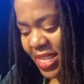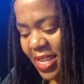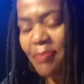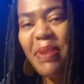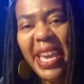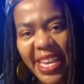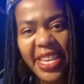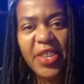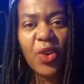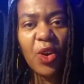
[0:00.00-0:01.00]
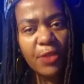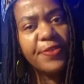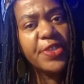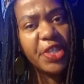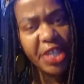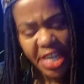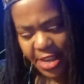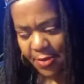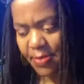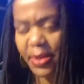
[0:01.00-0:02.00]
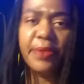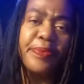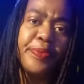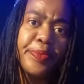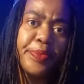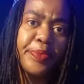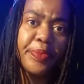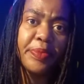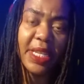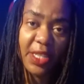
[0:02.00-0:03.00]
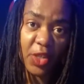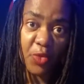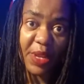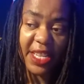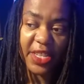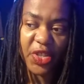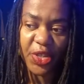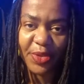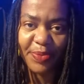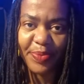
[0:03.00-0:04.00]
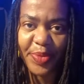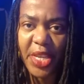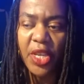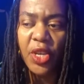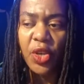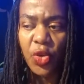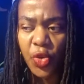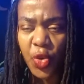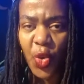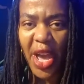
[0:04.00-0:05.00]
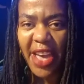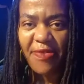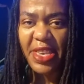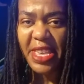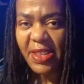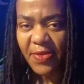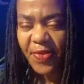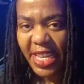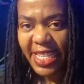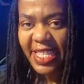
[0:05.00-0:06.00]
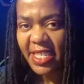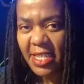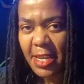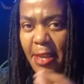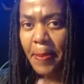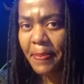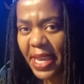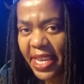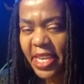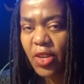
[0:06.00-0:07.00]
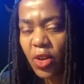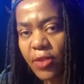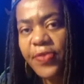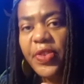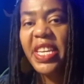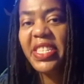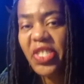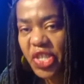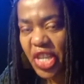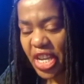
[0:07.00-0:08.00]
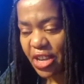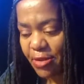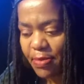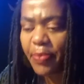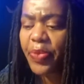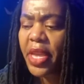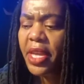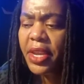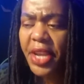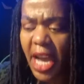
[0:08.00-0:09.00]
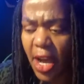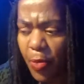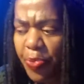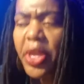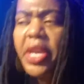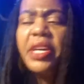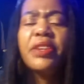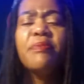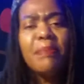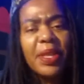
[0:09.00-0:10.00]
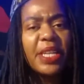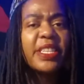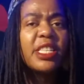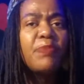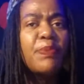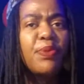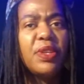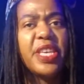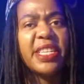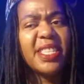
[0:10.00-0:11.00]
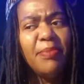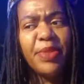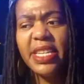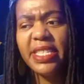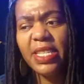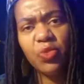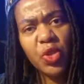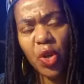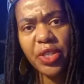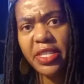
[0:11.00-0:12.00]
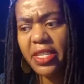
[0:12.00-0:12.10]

pain of shame. That is humiliation. You have inflicted pain of shame. Now, remember that as people, there are some things that we don't